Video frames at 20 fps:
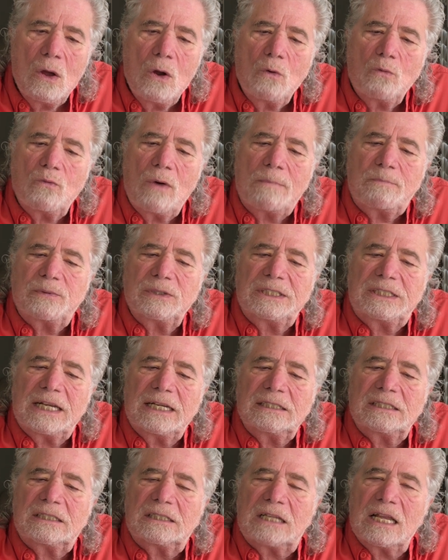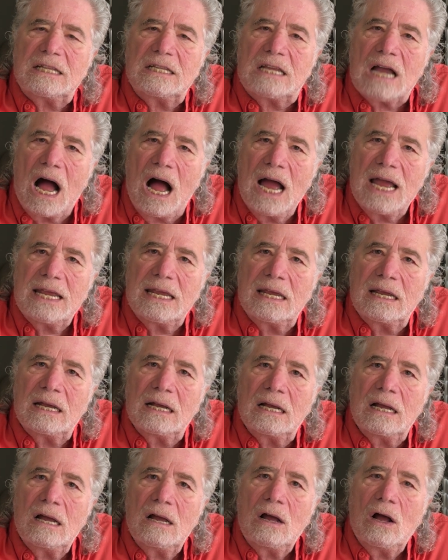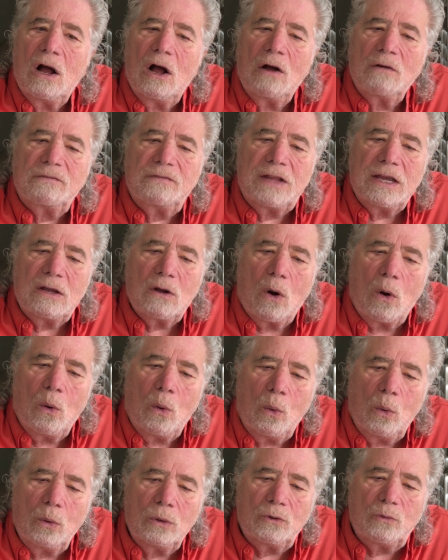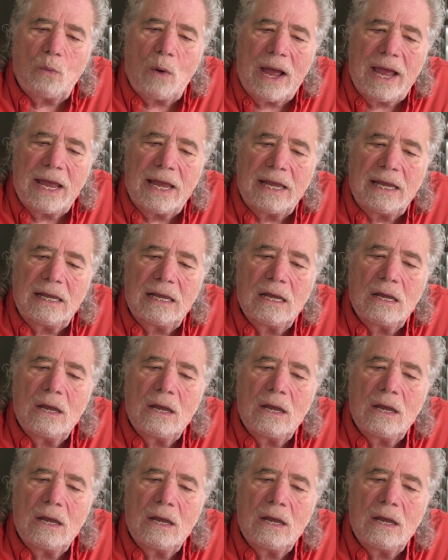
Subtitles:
represents the dying of the old way,